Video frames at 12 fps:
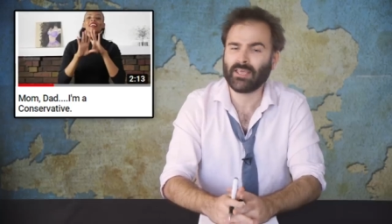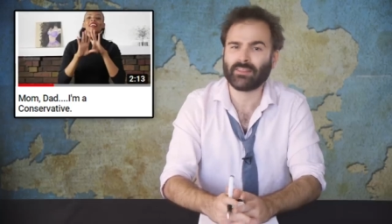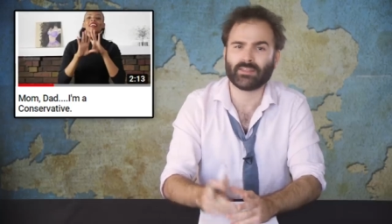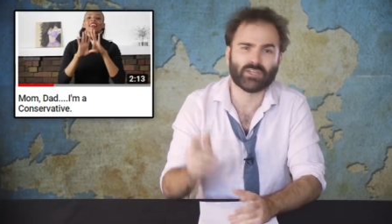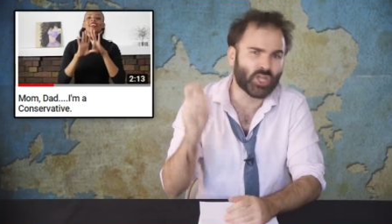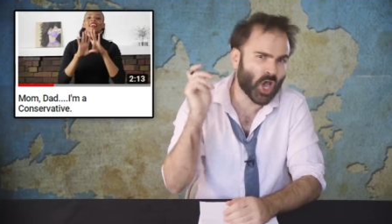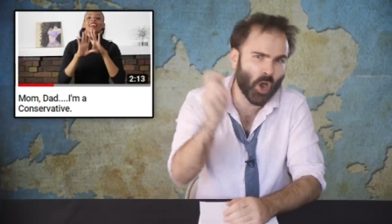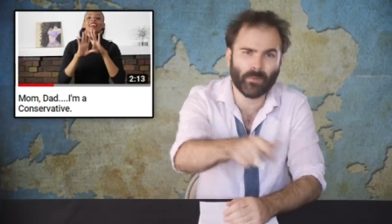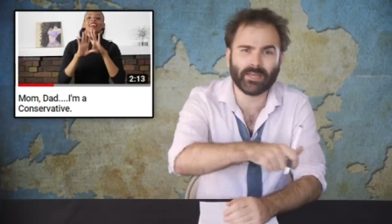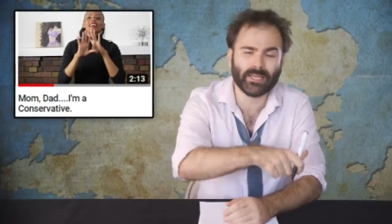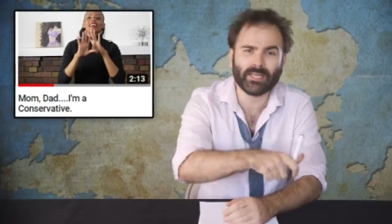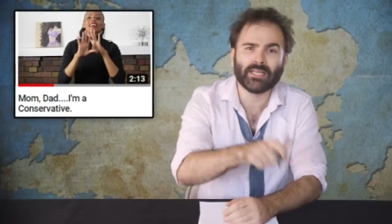that
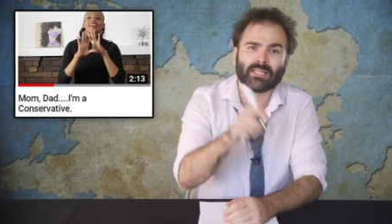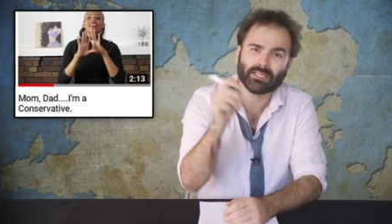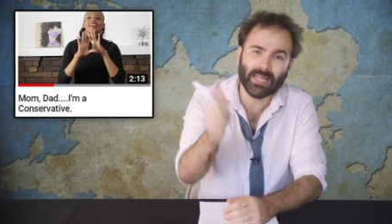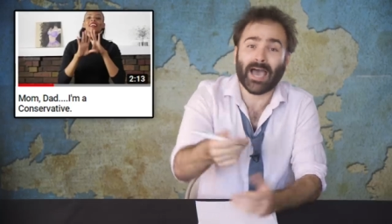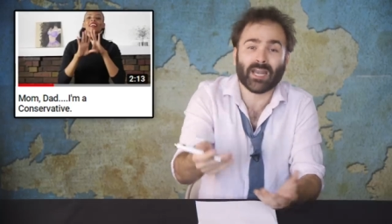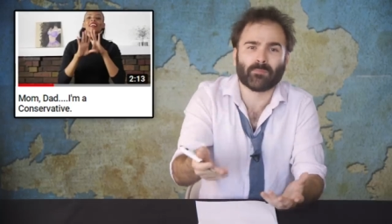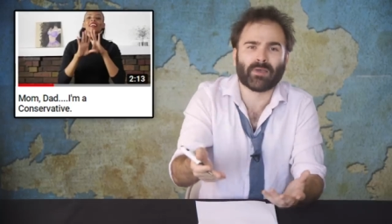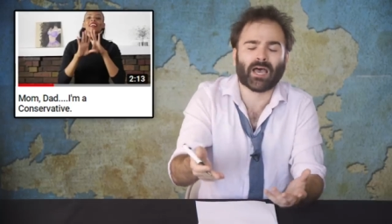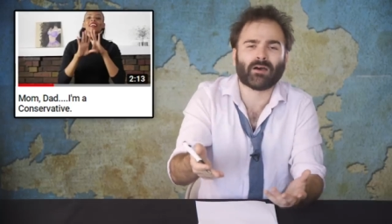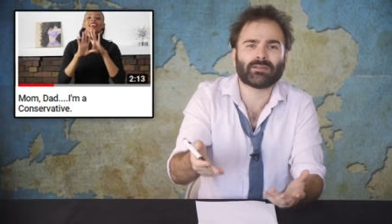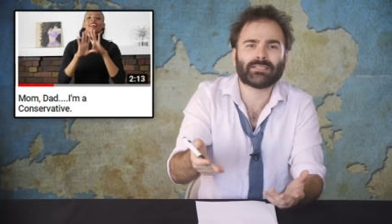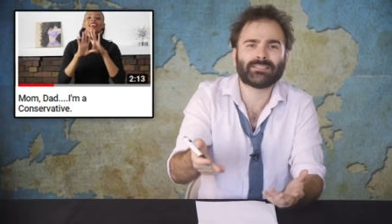nobody lied
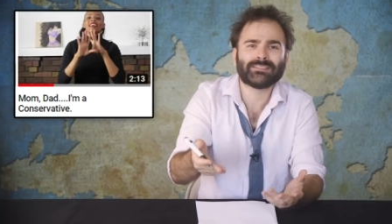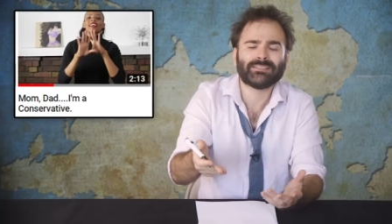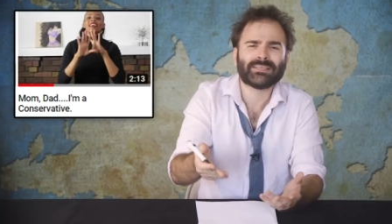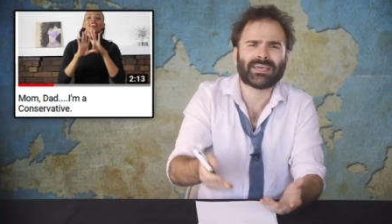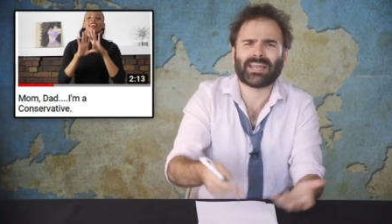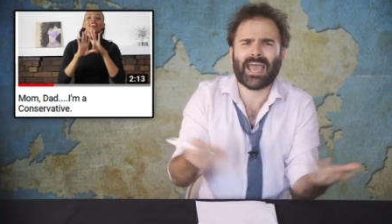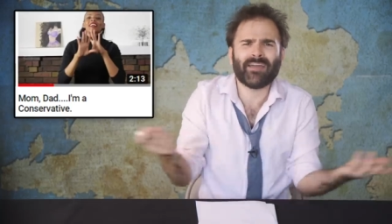about, And